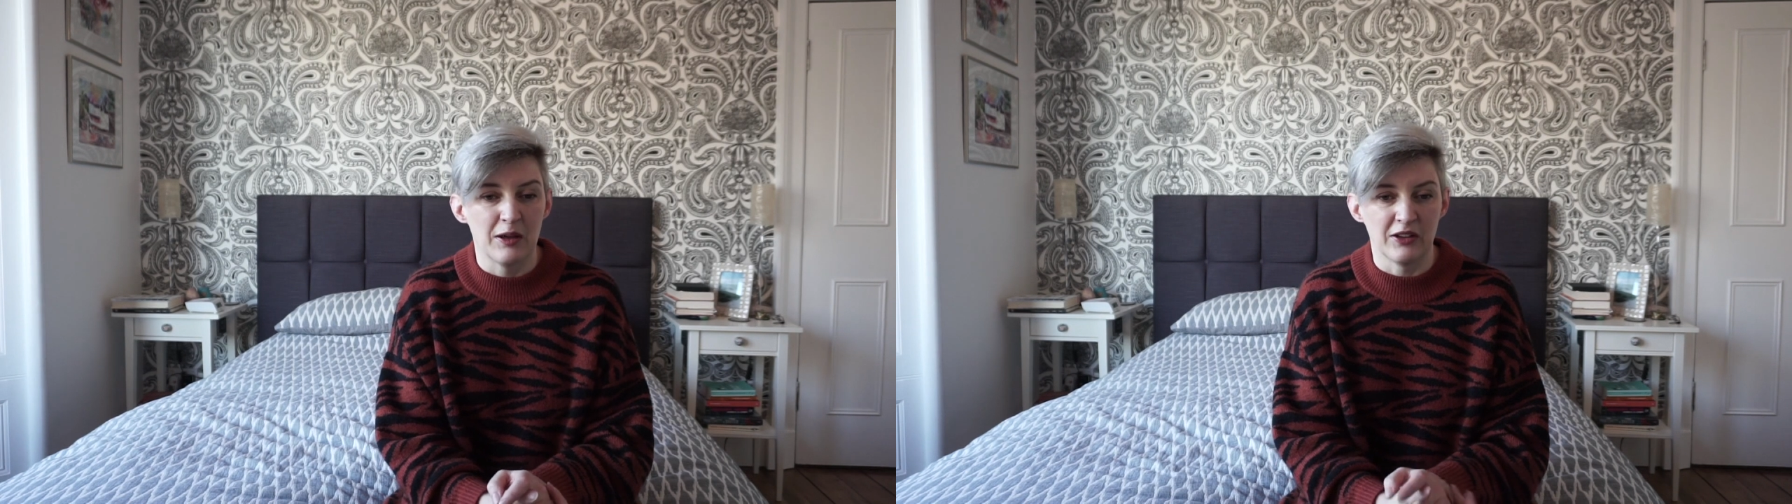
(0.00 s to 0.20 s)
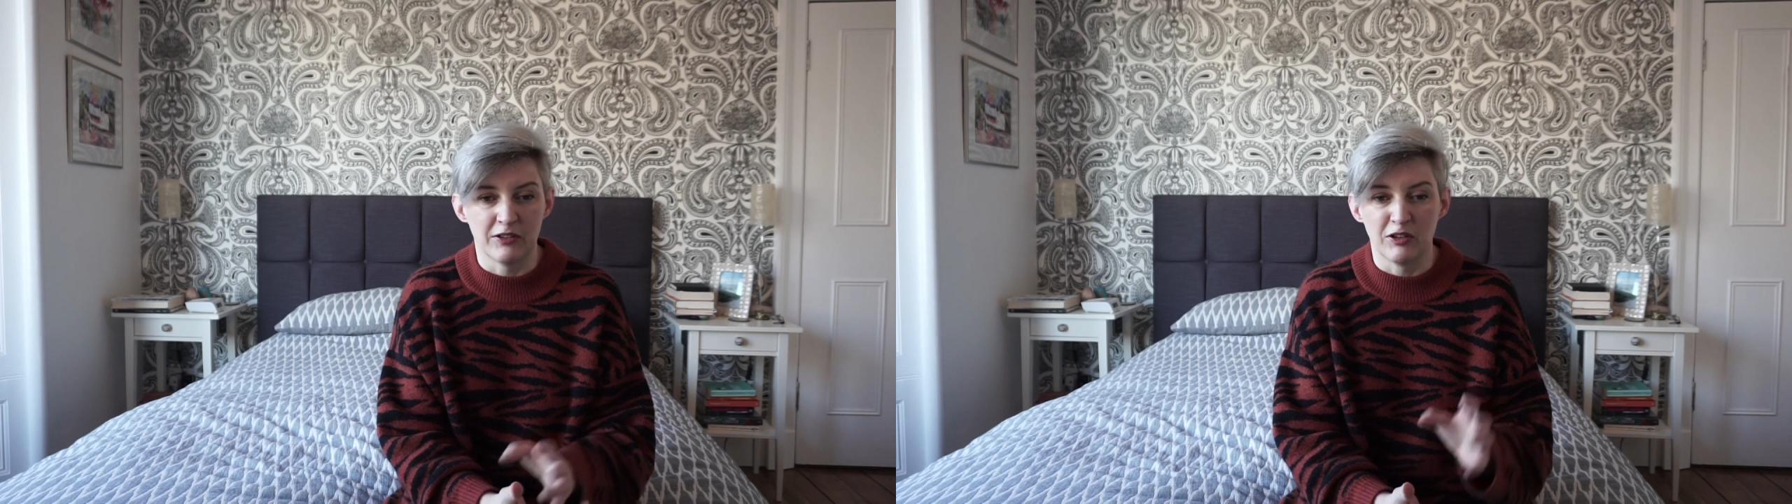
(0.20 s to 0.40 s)

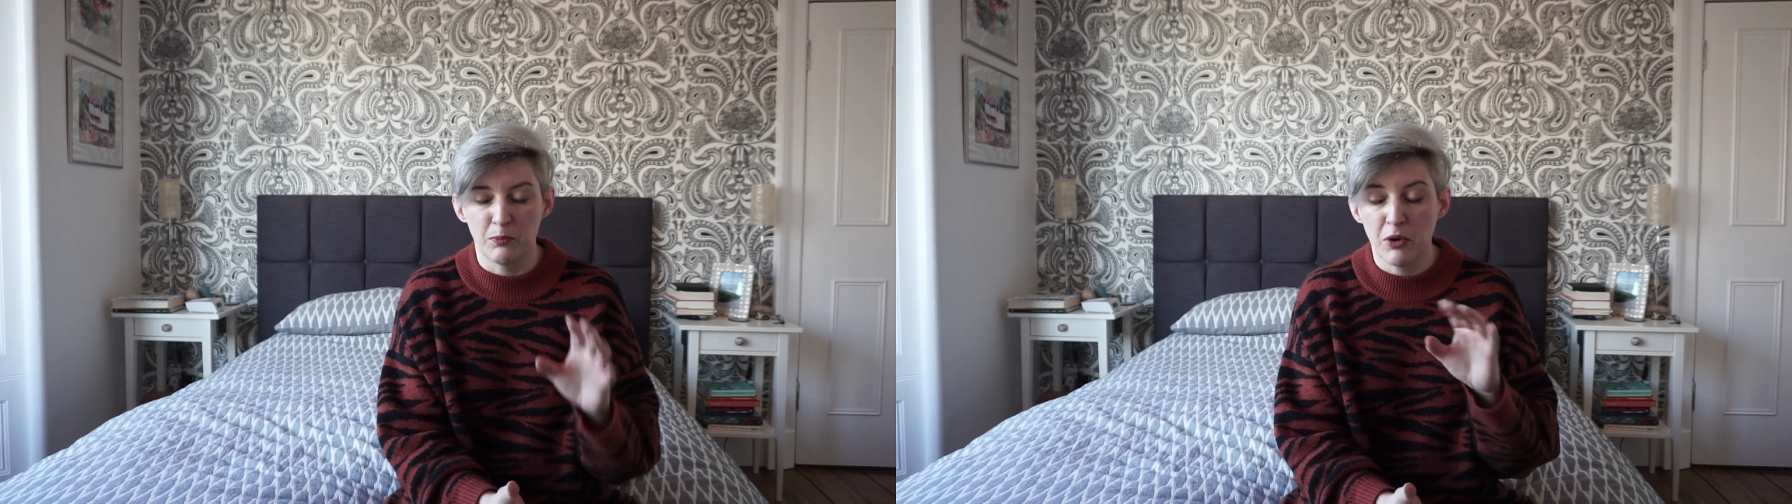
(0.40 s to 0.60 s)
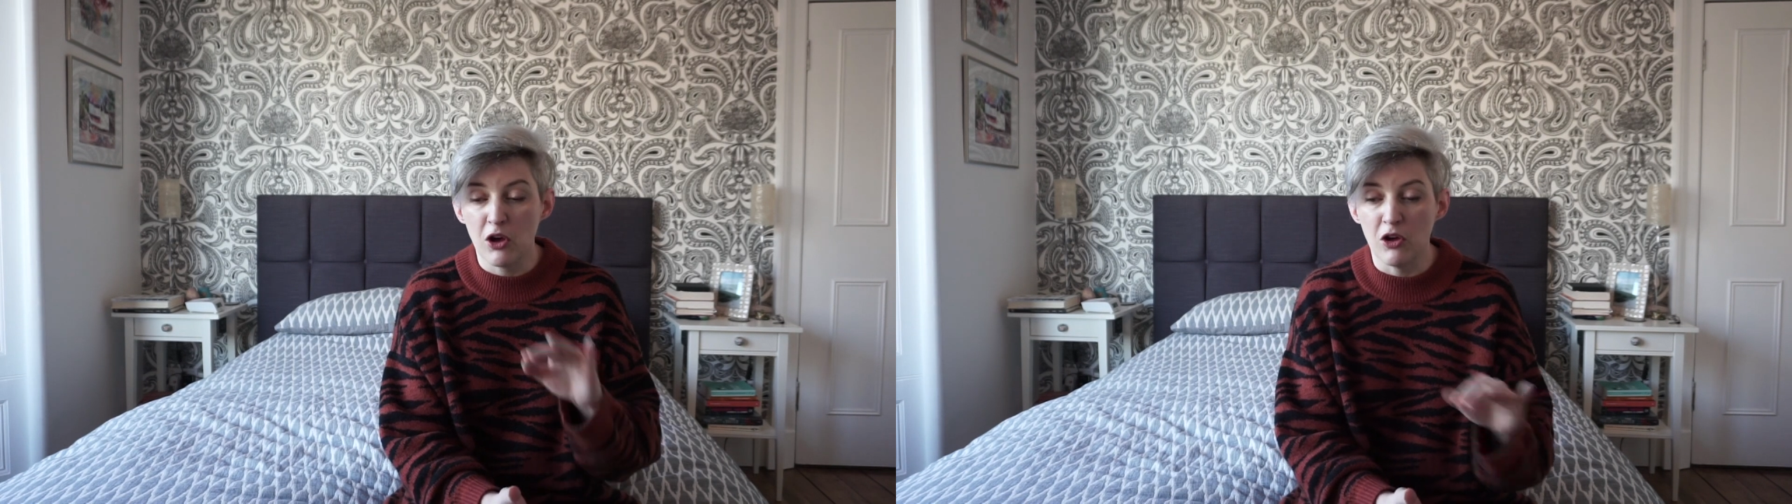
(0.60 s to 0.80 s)
so it's
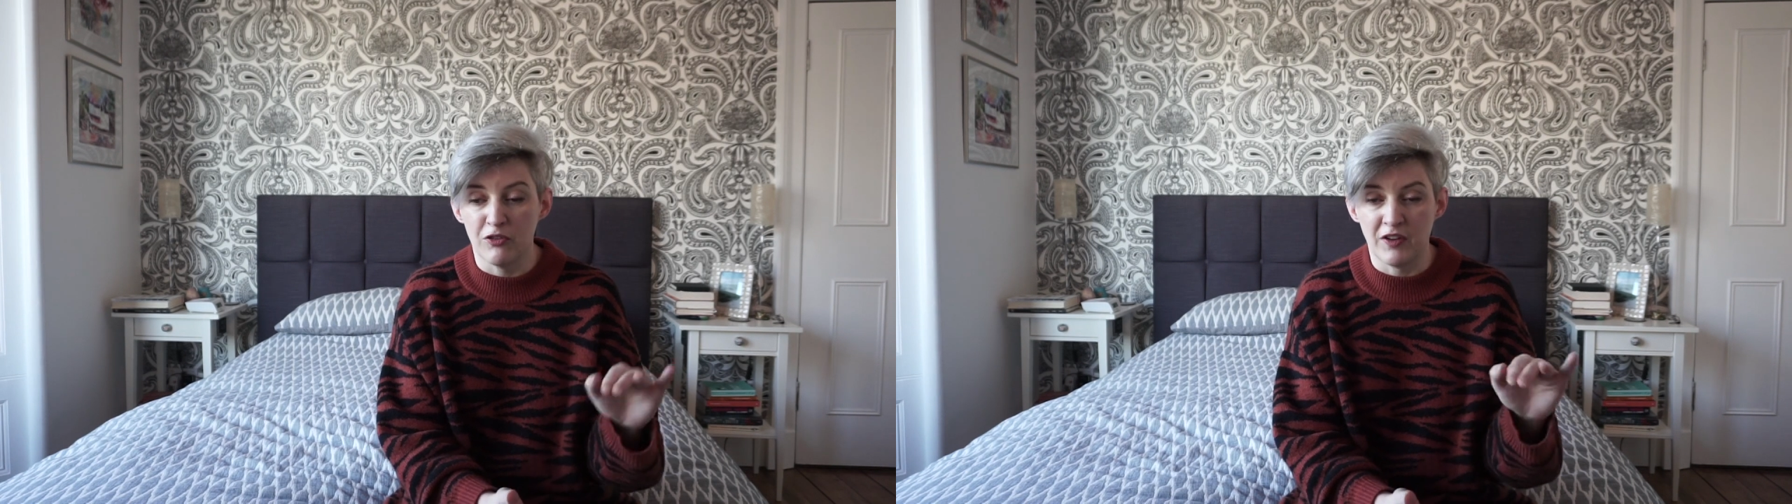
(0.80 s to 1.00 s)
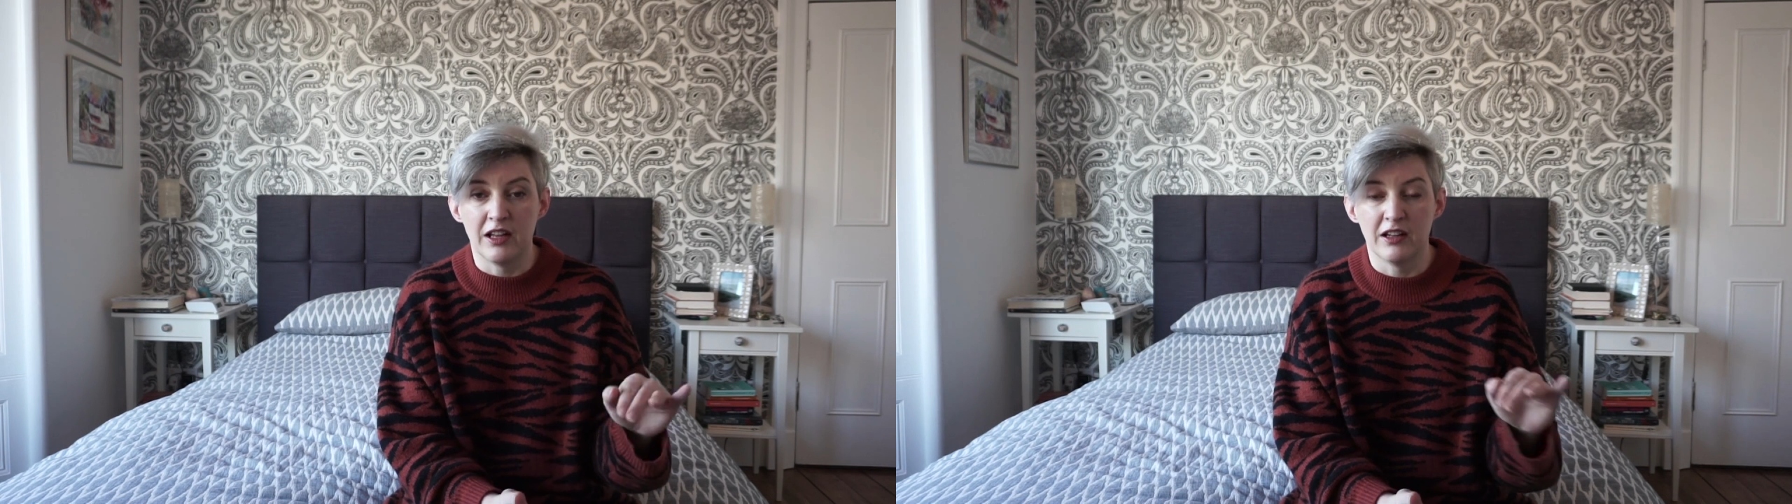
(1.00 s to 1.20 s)

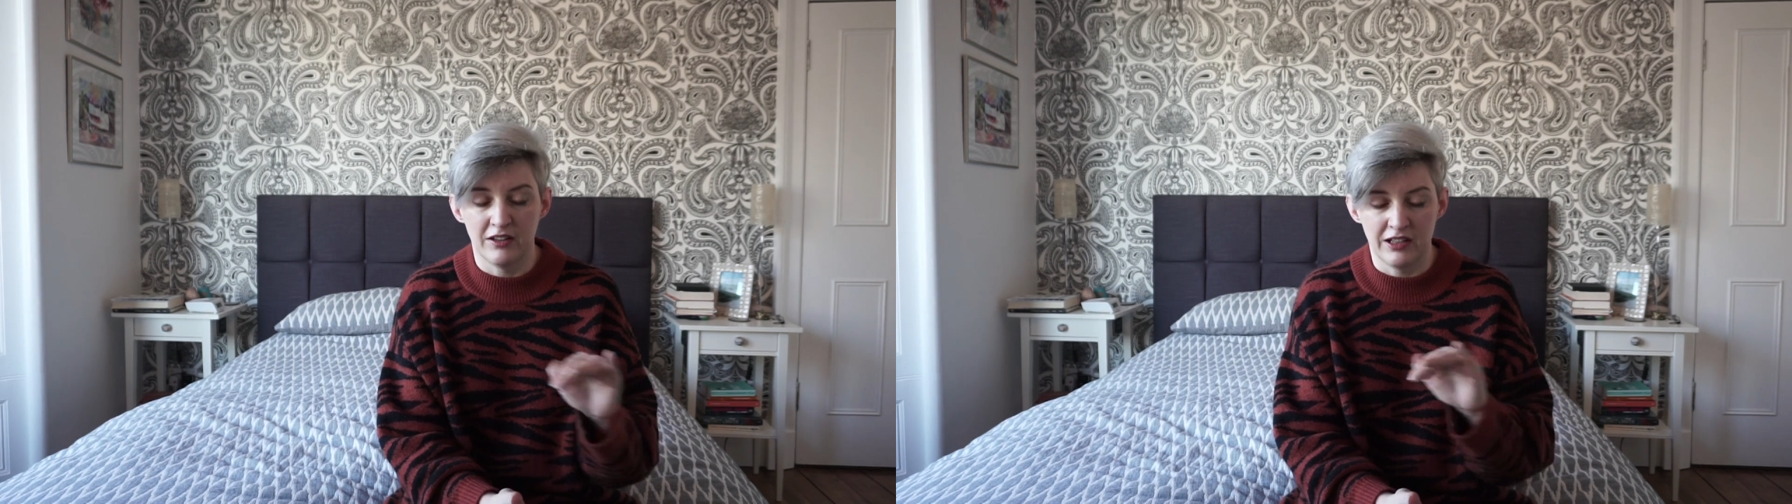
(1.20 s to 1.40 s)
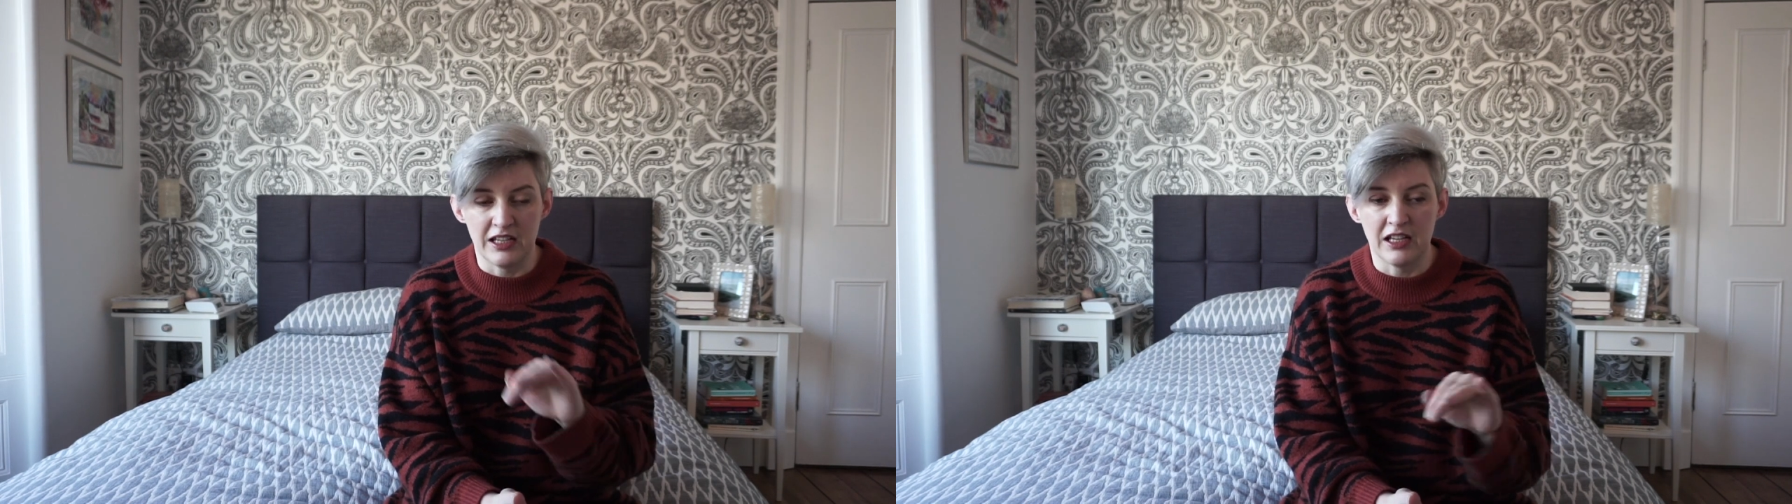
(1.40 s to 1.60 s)

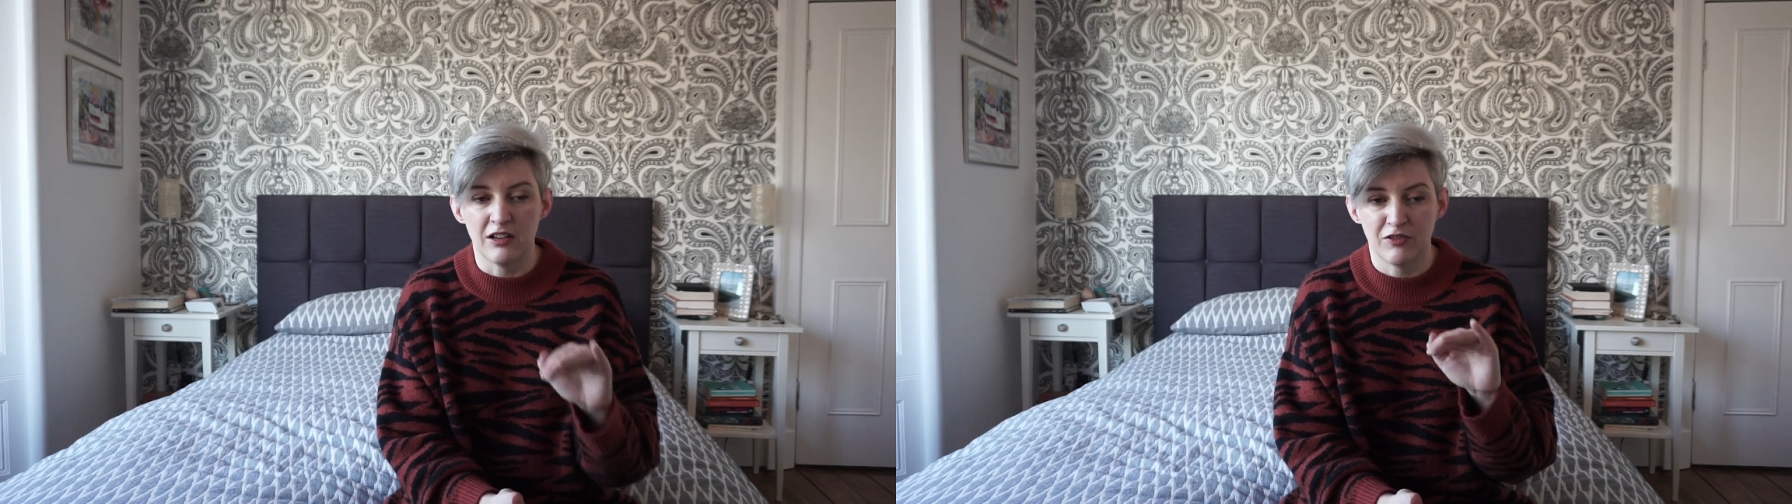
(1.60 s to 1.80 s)
perfectly